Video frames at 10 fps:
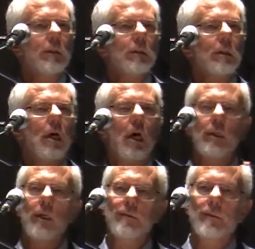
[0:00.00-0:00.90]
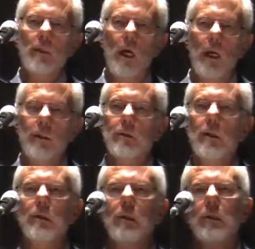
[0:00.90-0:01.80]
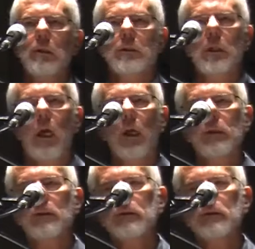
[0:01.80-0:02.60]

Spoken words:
the cognitive science, the neuroscience.